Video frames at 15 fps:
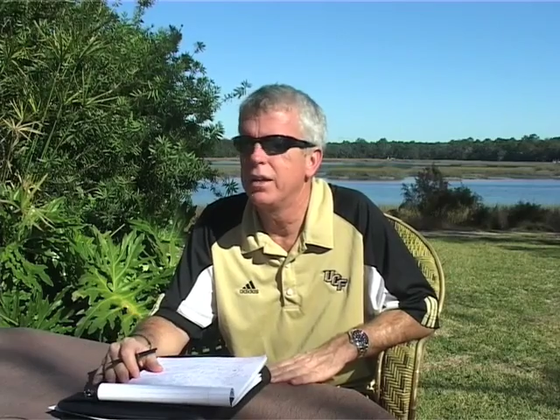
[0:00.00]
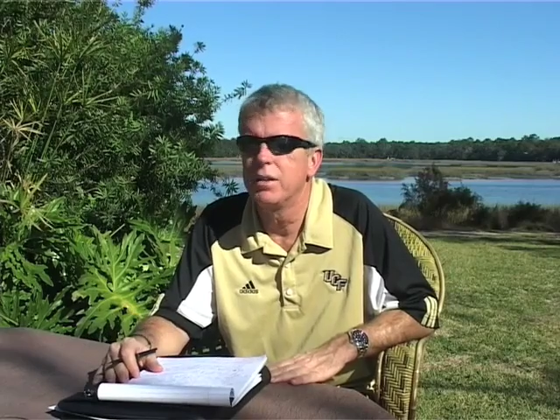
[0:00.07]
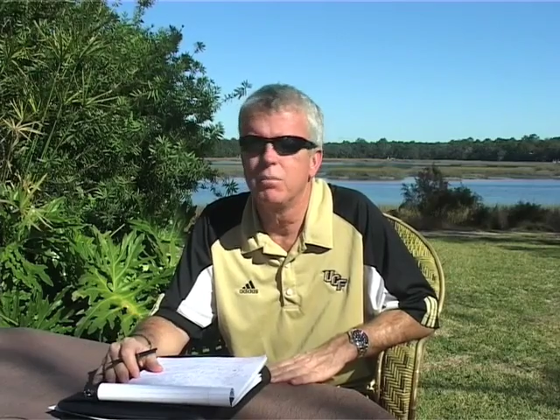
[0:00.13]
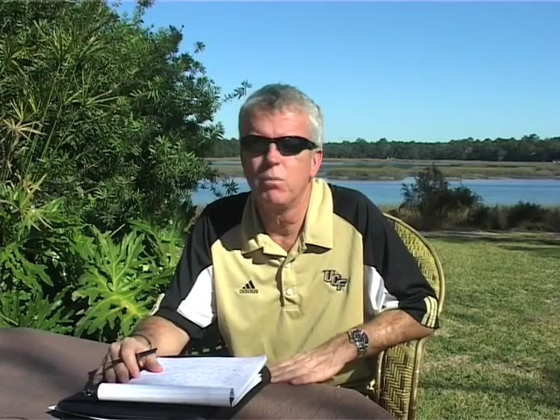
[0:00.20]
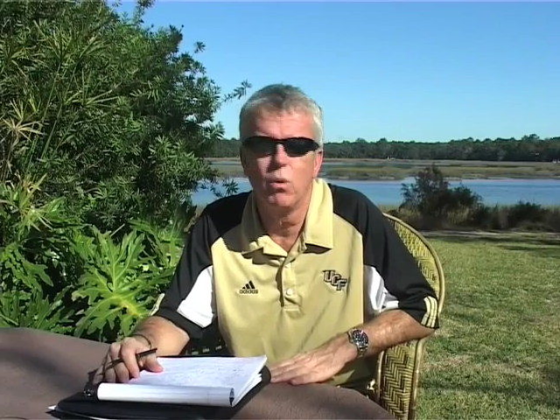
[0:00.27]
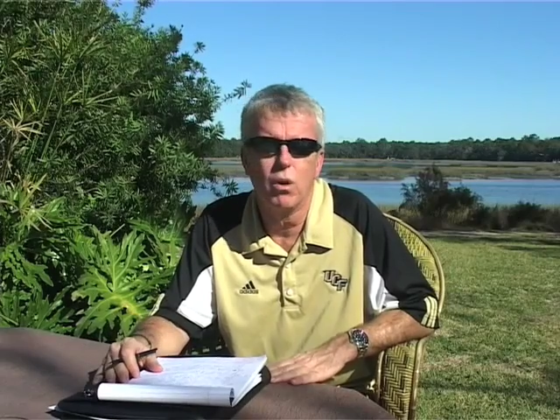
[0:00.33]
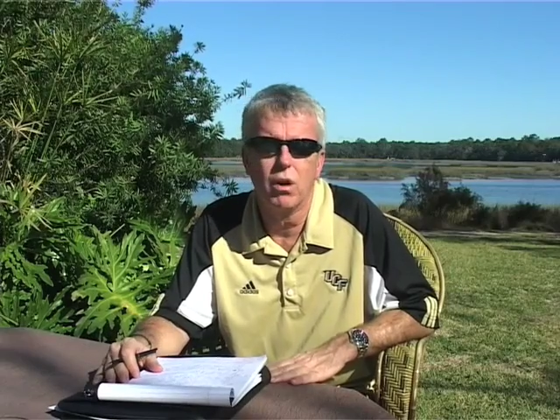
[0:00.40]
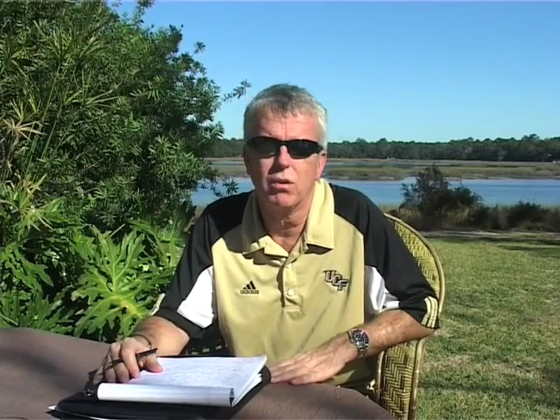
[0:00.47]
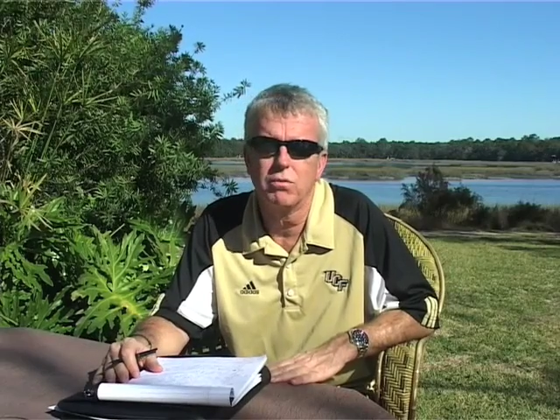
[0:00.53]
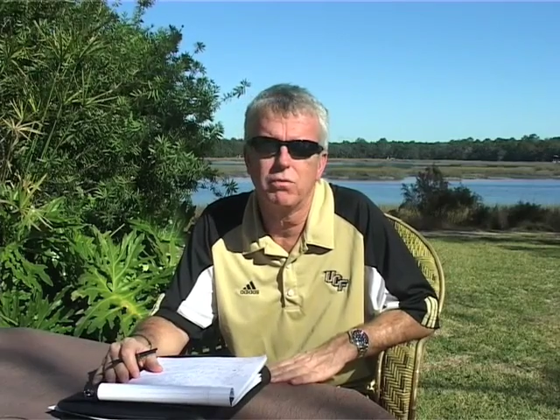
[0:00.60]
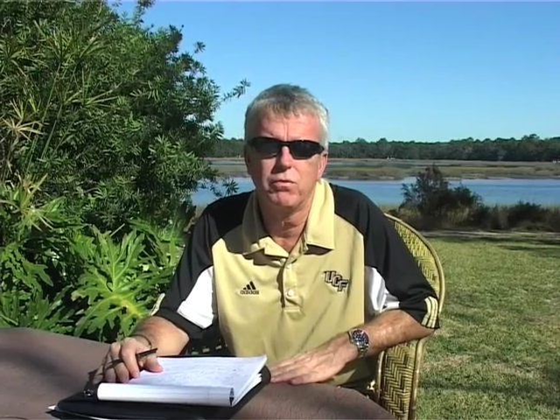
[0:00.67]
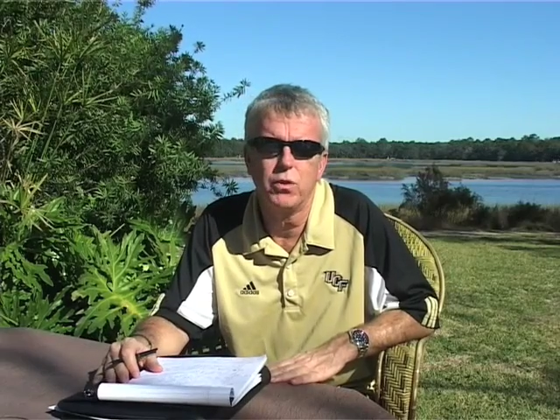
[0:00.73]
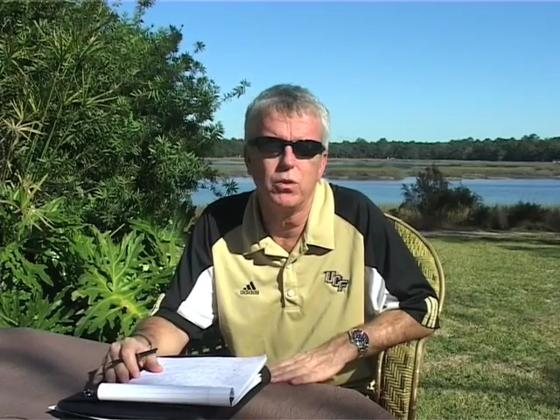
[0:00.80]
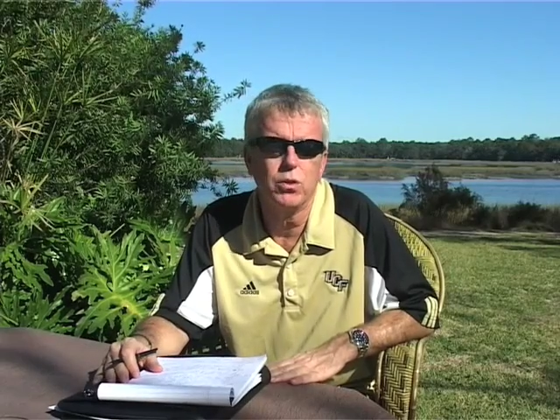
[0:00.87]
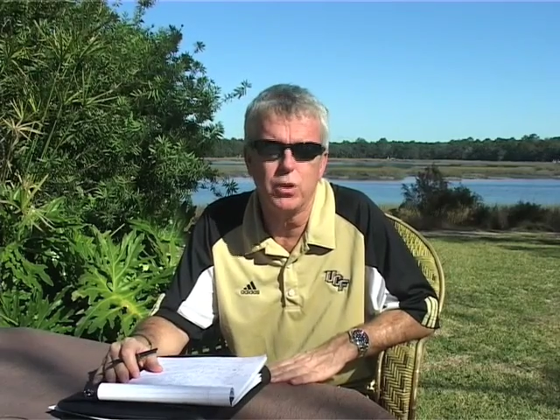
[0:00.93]
And the more
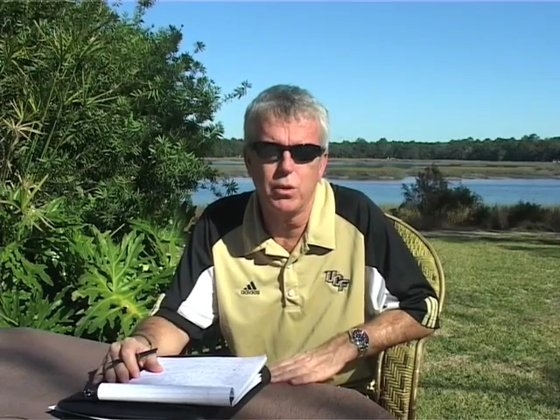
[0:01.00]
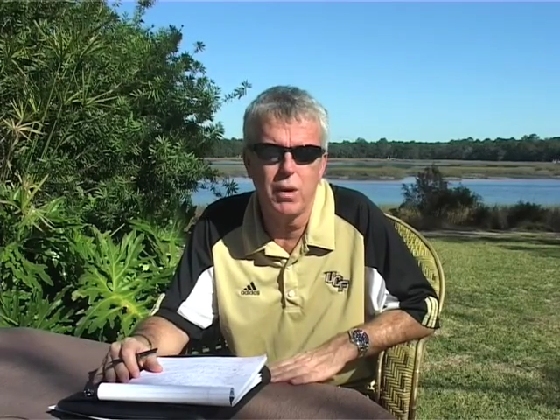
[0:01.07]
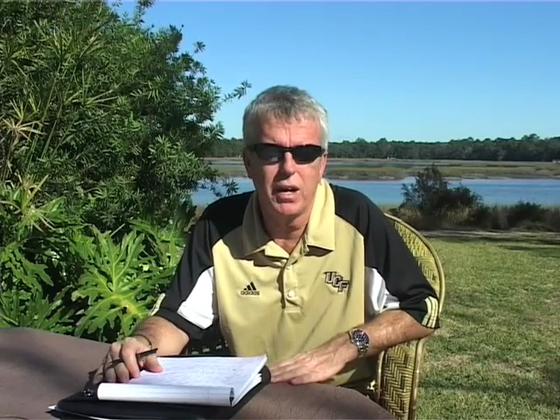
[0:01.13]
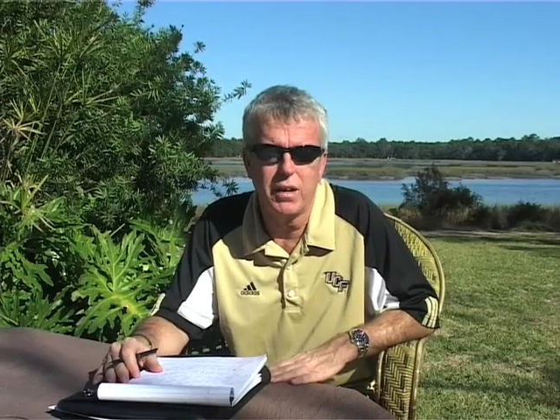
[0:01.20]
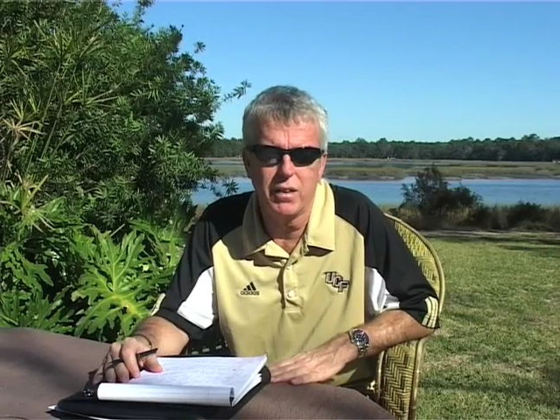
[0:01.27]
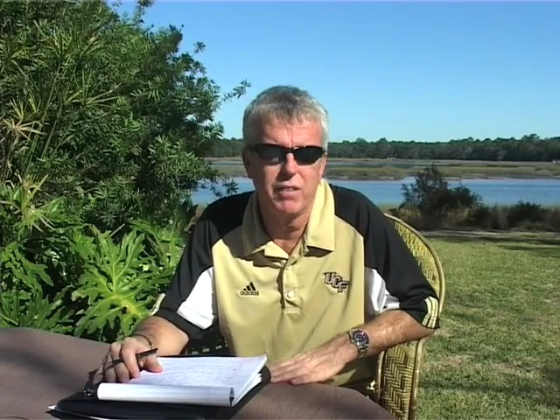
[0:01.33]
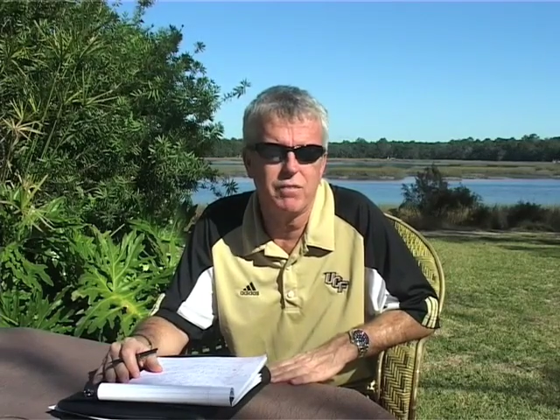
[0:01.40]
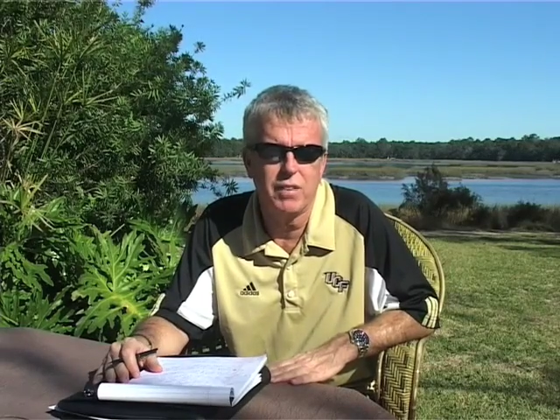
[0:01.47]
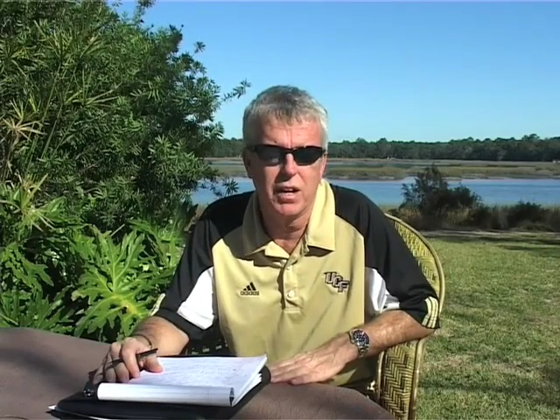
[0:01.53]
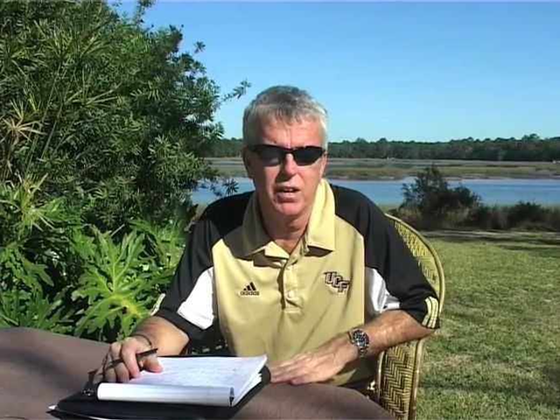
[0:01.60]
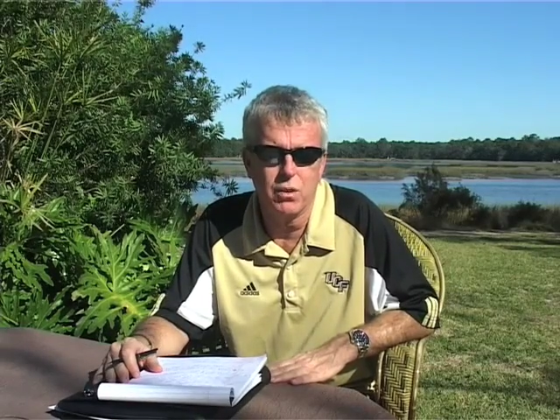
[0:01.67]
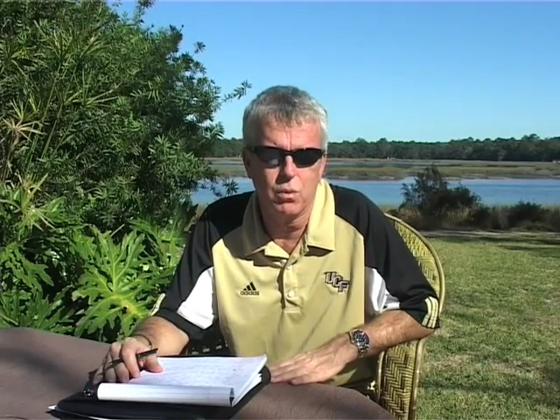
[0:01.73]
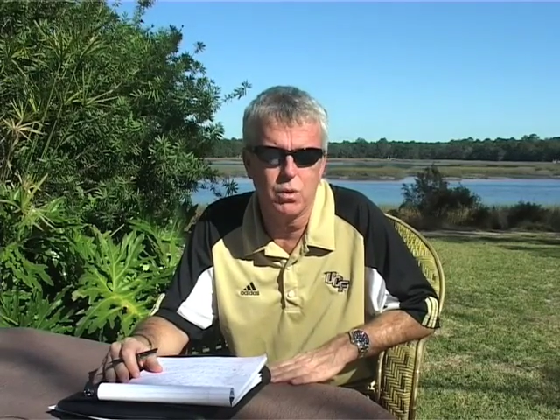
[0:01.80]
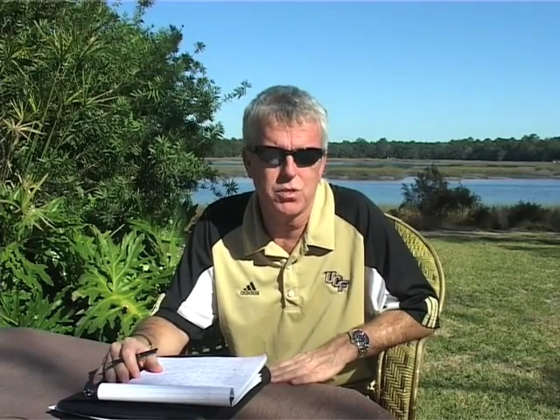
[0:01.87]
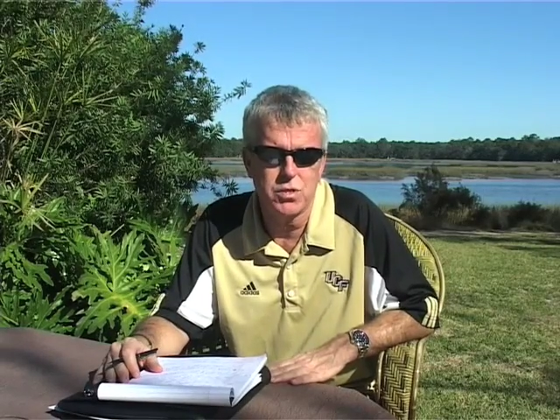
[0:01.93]
fuel you add to that fire,
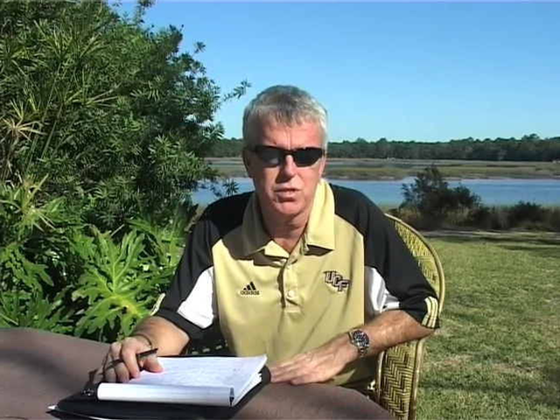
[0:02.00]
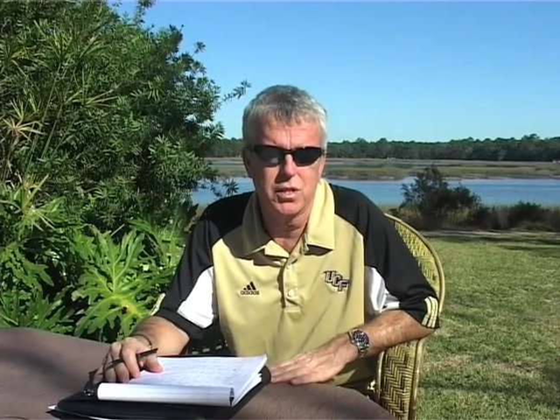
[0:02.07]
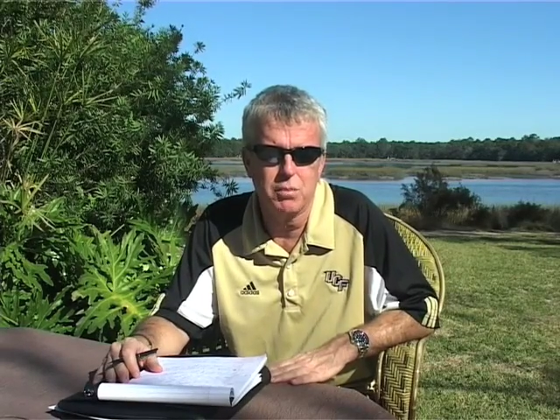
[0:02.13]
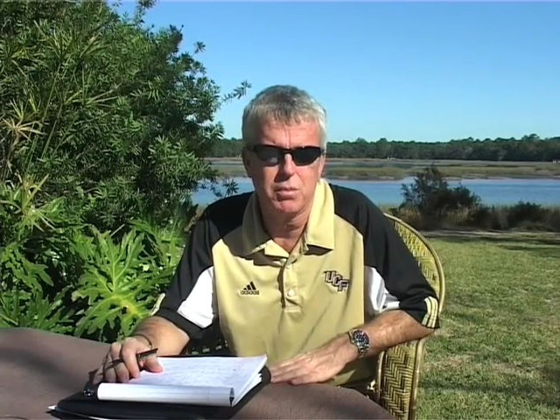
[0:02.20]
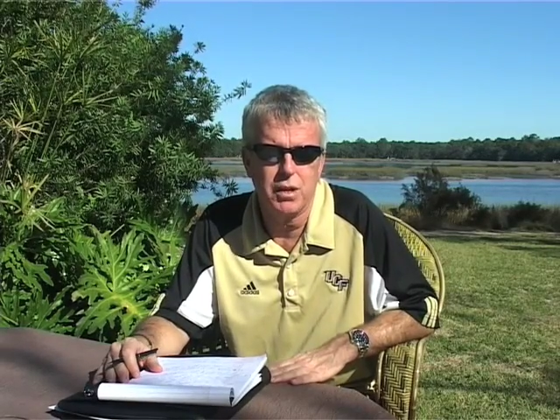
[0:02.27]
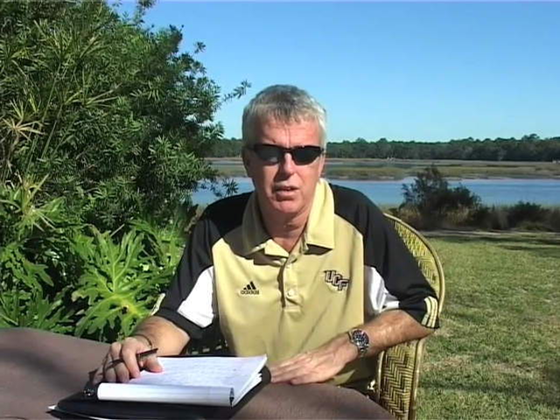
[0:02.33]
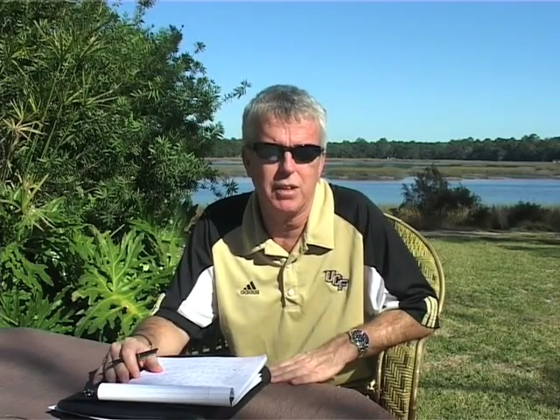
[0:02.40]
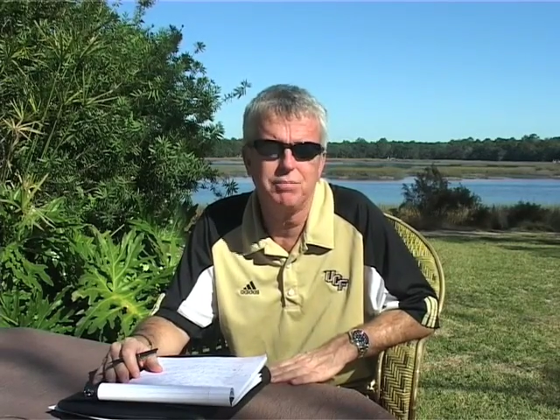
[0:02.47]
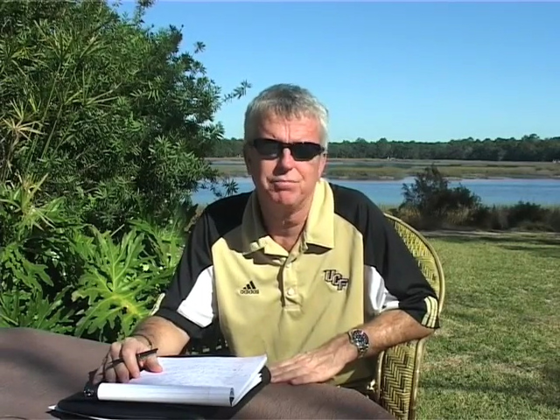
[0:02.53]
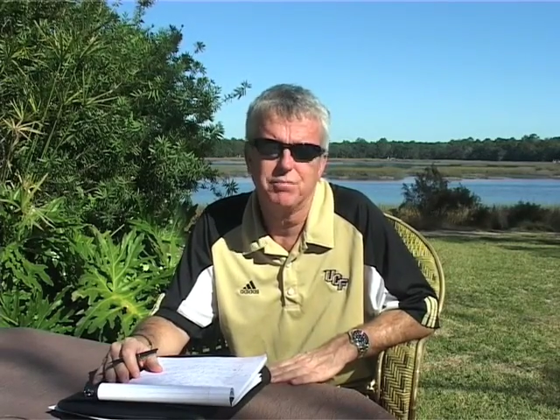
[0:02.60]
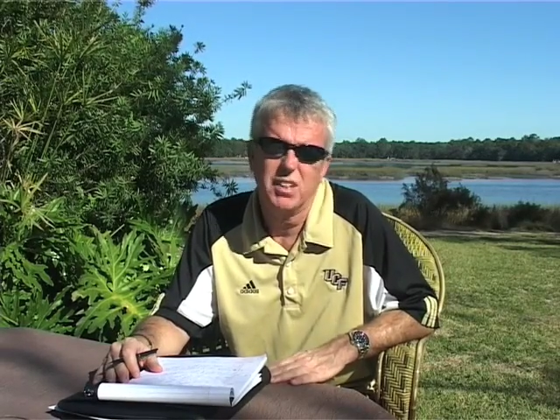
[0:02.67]
the worse it's going to be. All right,